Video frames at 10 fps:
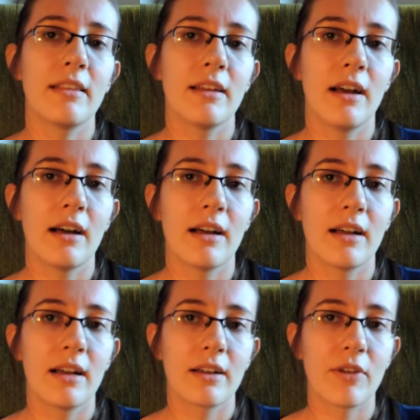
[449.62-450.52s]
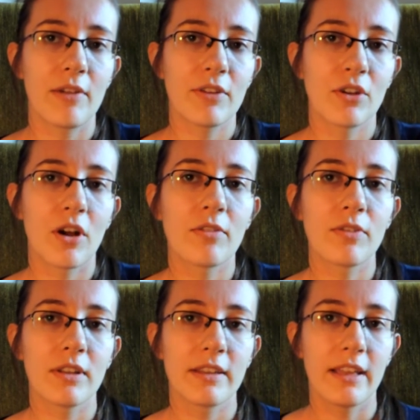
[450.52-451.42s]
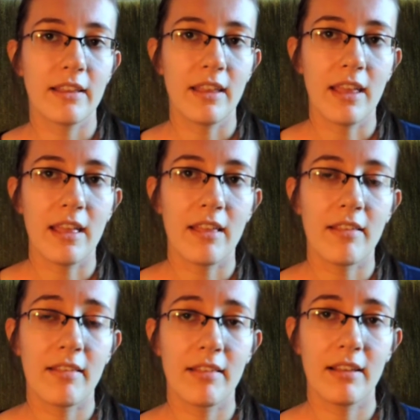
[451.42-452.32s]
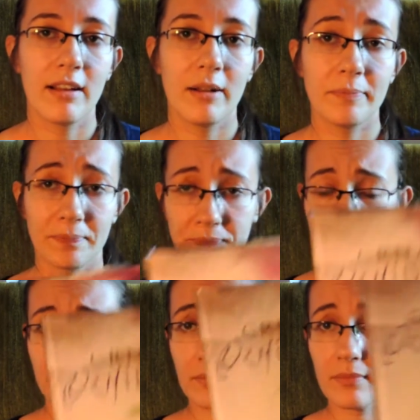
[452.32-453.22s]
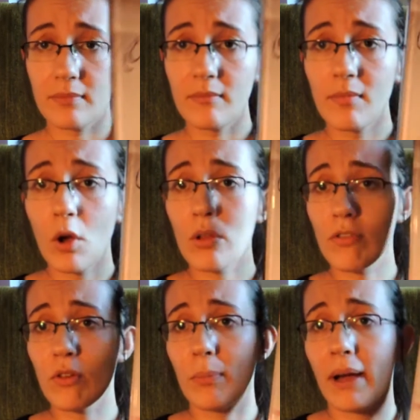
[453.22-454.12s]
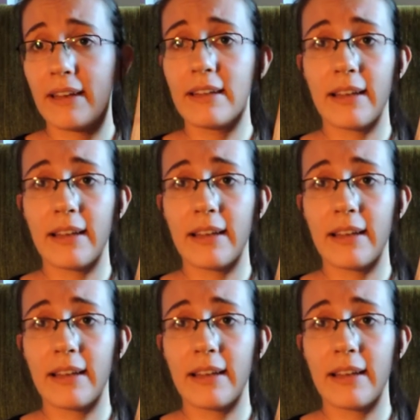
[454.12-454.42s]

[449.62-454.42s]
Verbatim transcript: a graphic novel that is also by